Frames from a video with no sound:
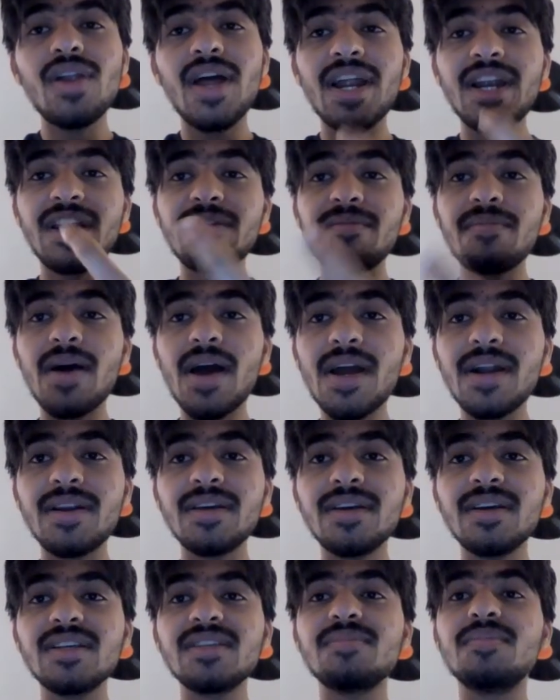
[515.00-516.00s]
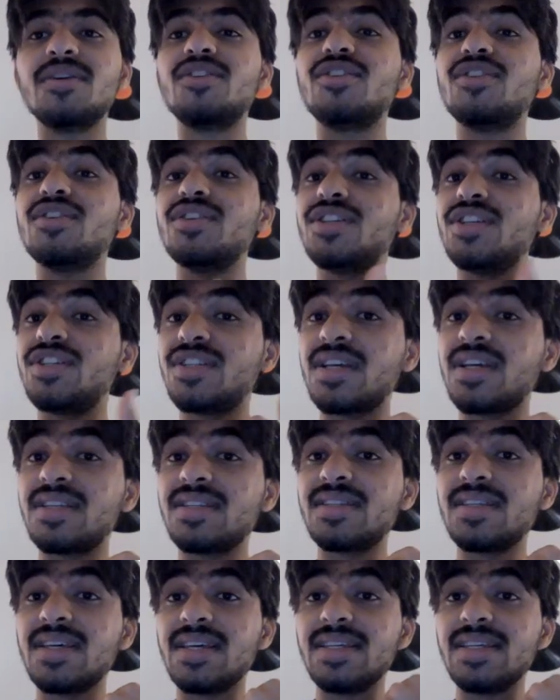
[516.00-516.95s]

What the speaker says: antibiotics, but resistance